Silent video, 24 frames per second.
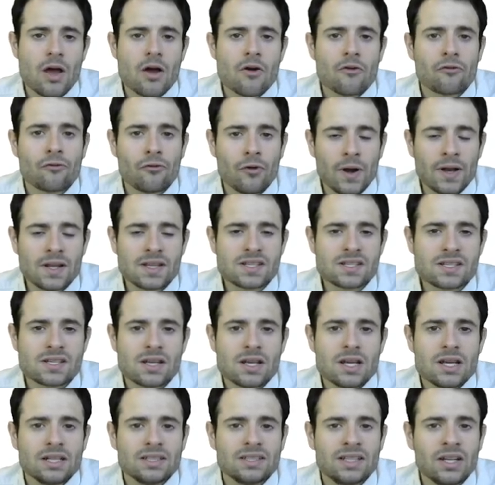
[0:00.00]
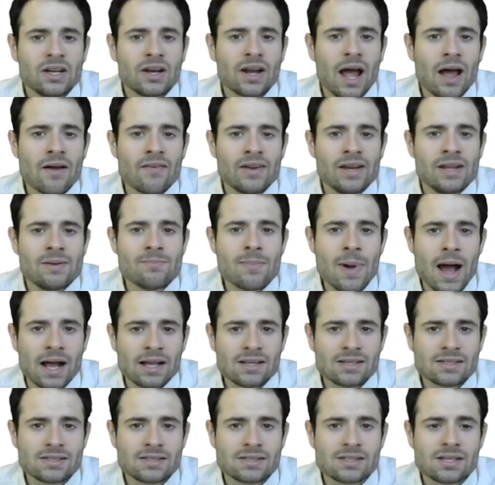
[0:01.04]
France didn't have any
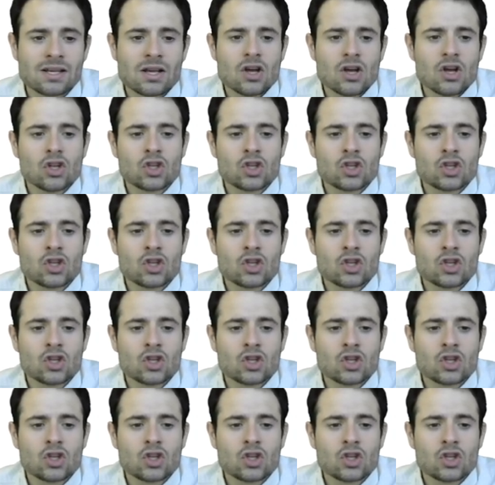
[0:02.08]
masks